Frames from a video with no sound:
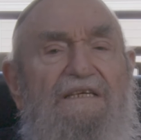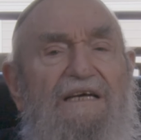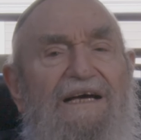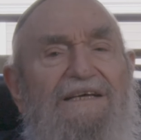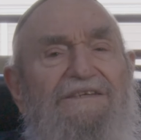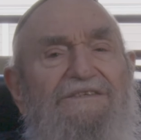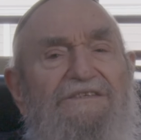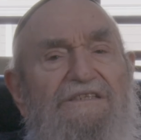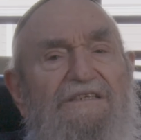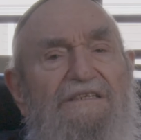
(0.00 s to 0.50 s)
the
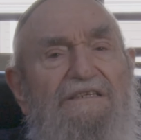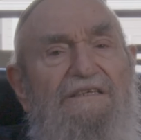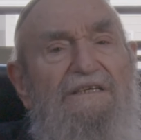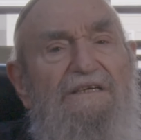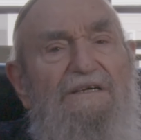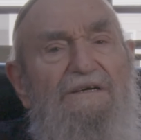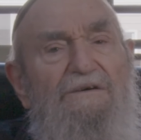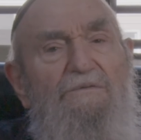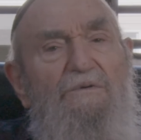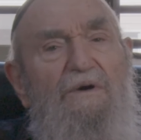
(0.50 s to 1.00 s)
kasha?
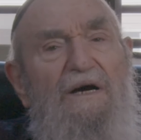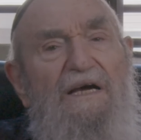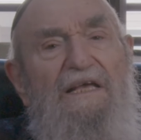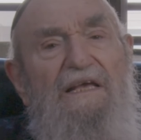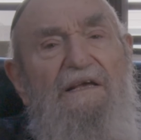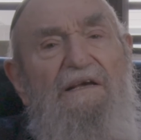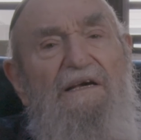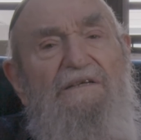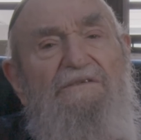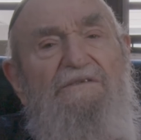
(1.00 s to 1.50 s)
Why
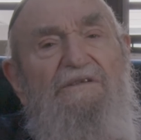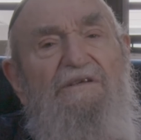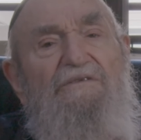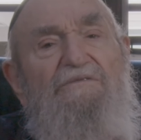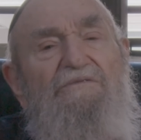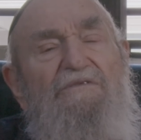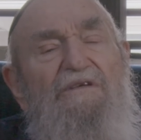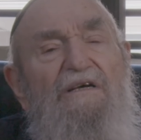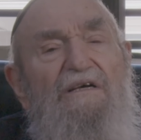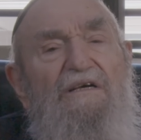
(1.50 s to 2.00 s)
he had
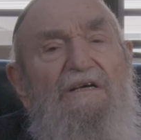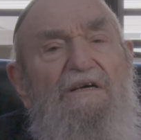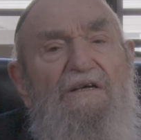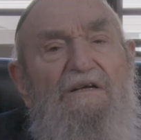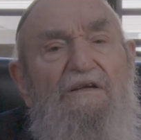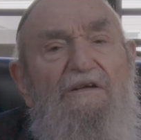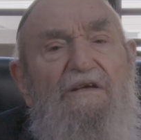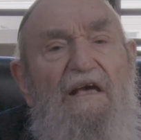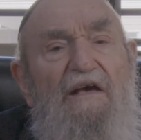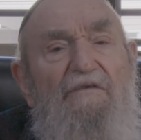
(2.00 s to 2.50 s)
to,
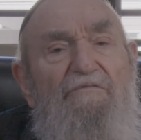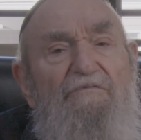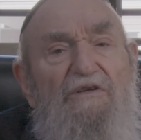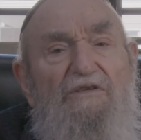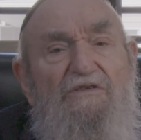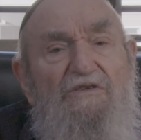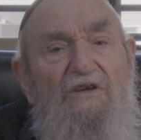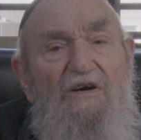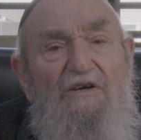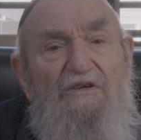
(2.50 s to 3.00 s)
they gave him
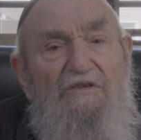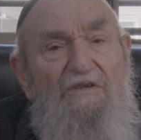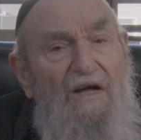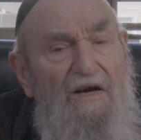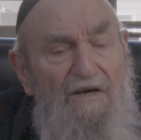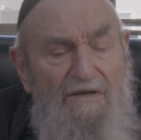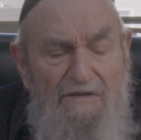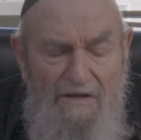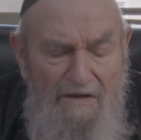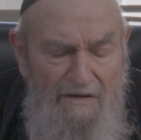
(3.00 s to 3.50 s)
the tongue.
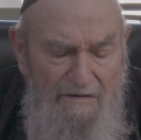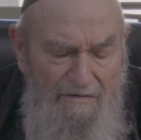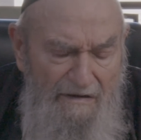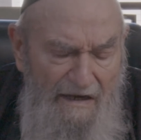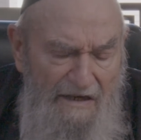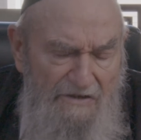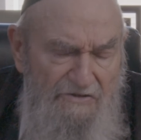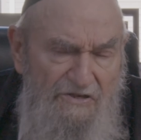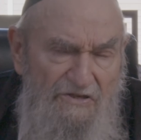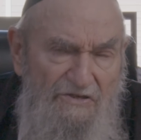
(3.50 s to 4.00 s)
No, no,
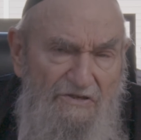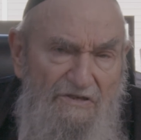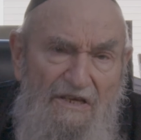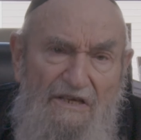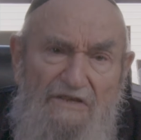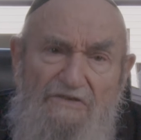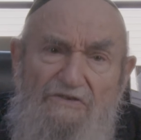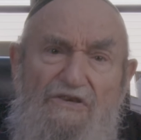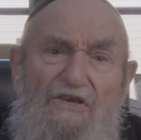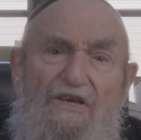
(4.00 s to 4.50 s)
Rashi
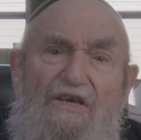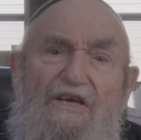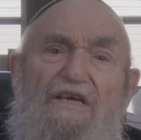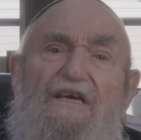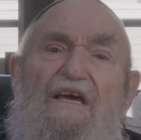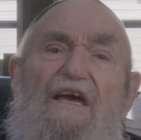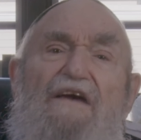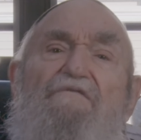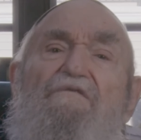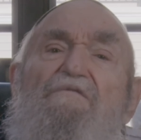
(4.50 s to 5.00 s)
says he
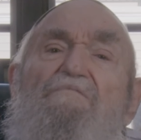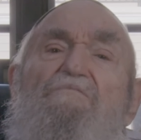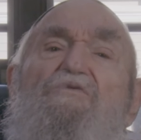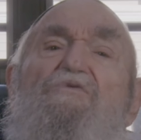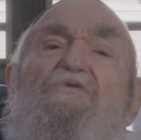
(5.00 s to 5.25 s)
gave it